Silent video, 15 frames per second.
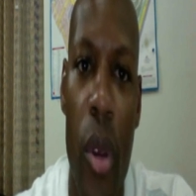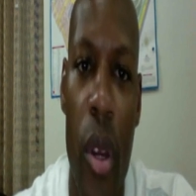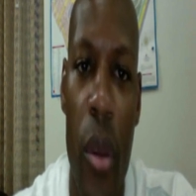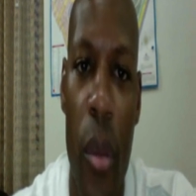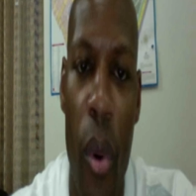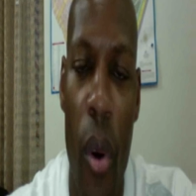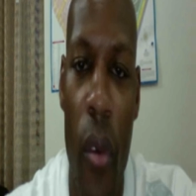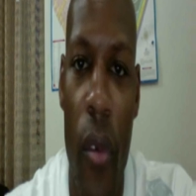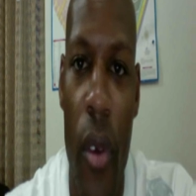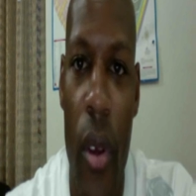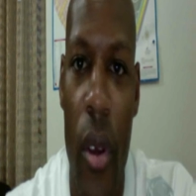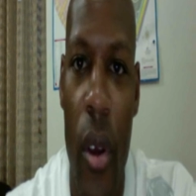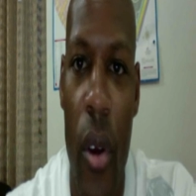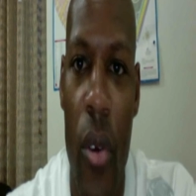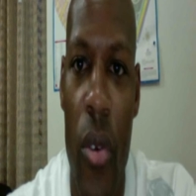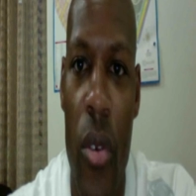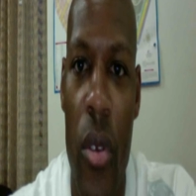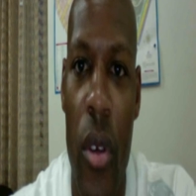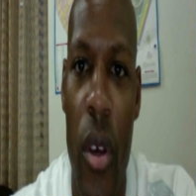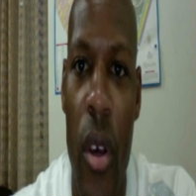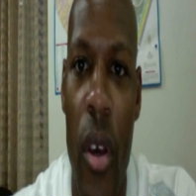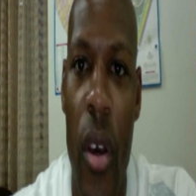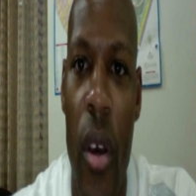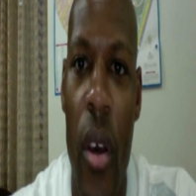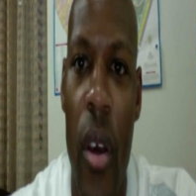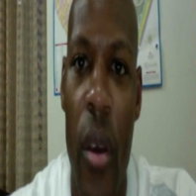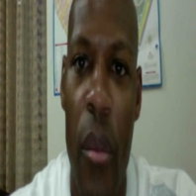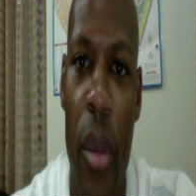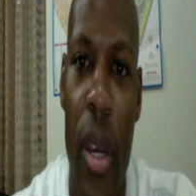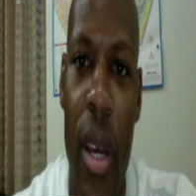any more videos
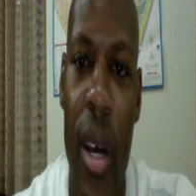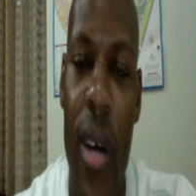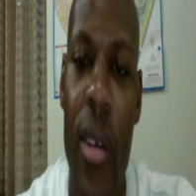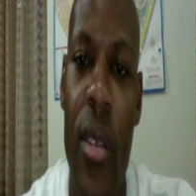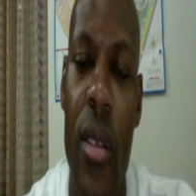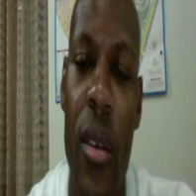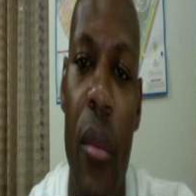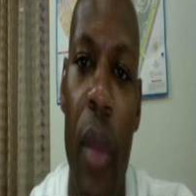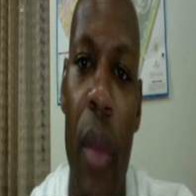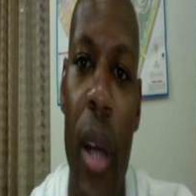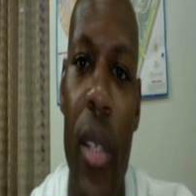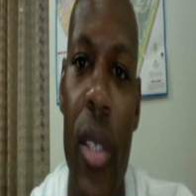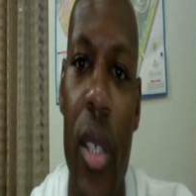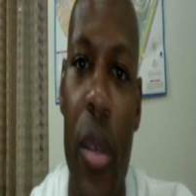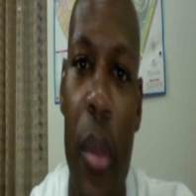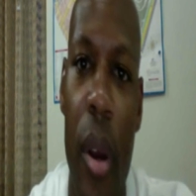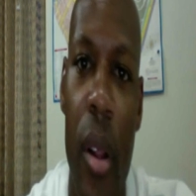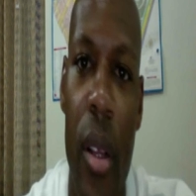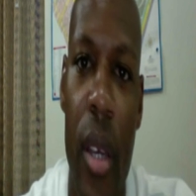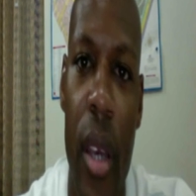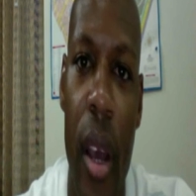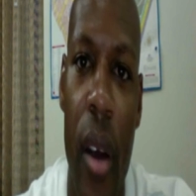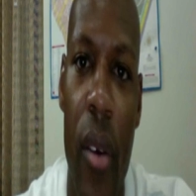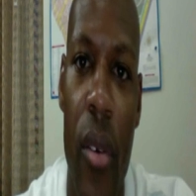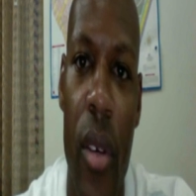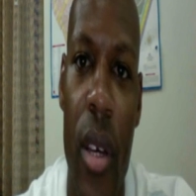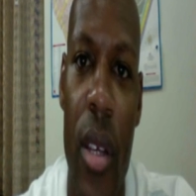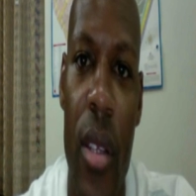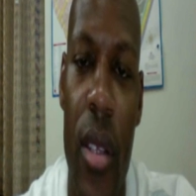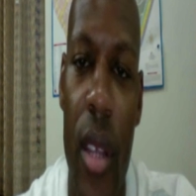because my Gmail account
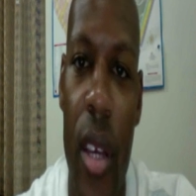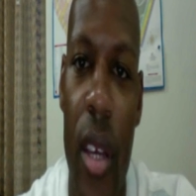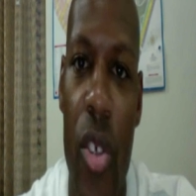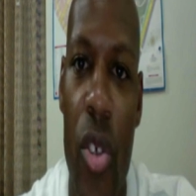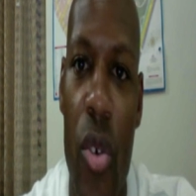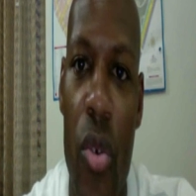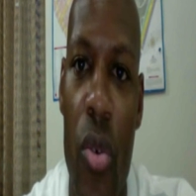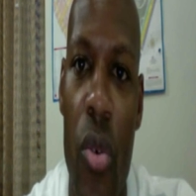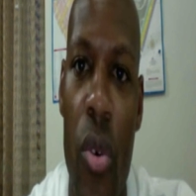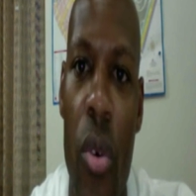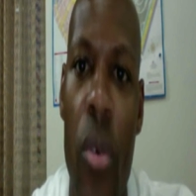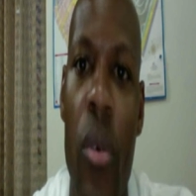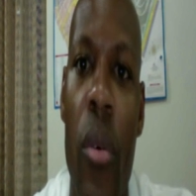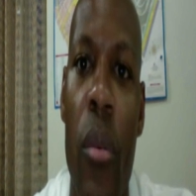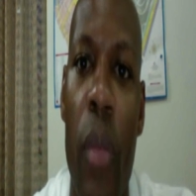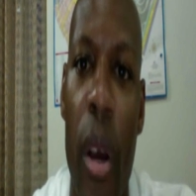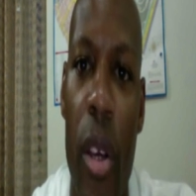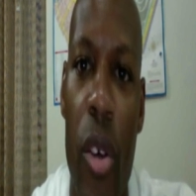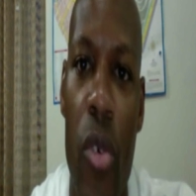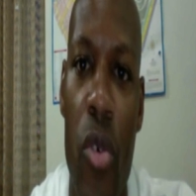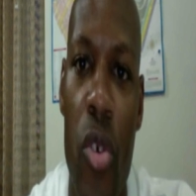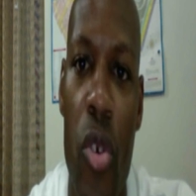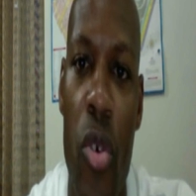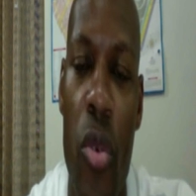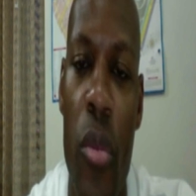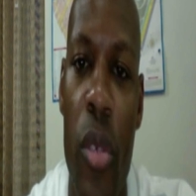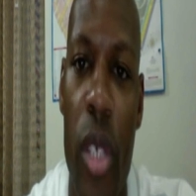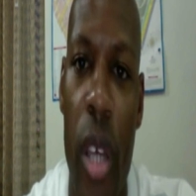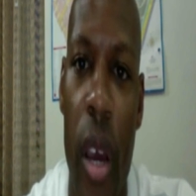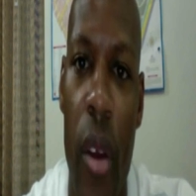is linked to my YouTube
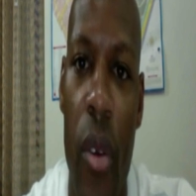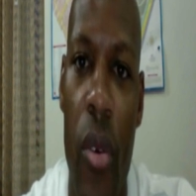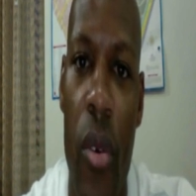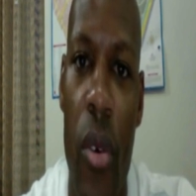channel.